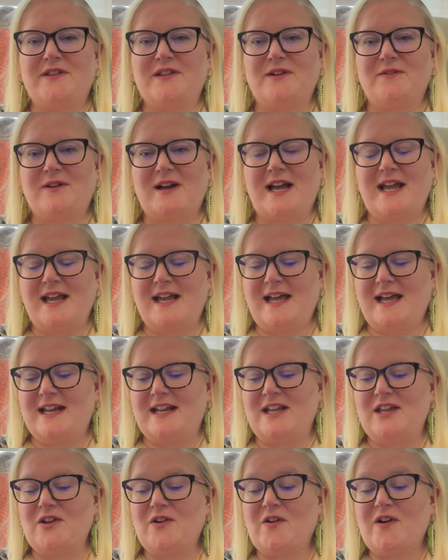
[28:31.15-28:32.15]
the right kind
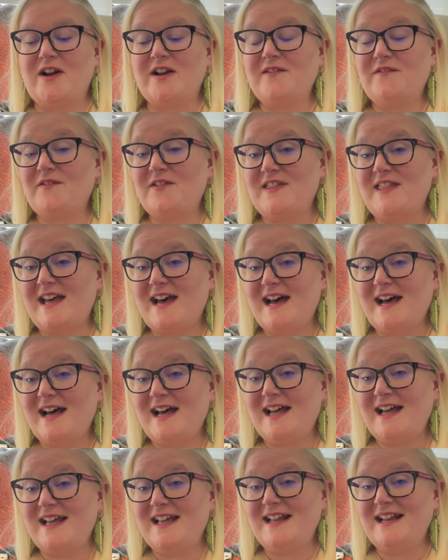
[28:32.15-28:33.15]
of yarn for
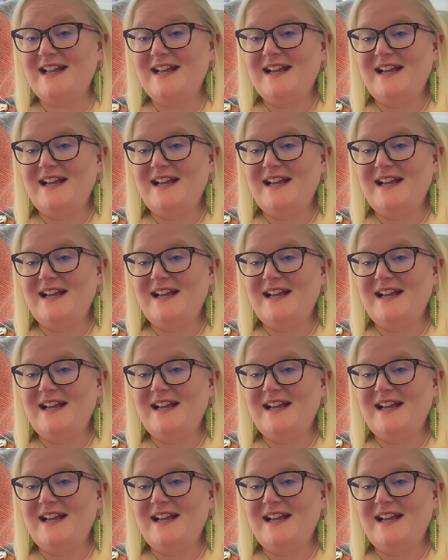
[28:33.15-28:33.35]
that.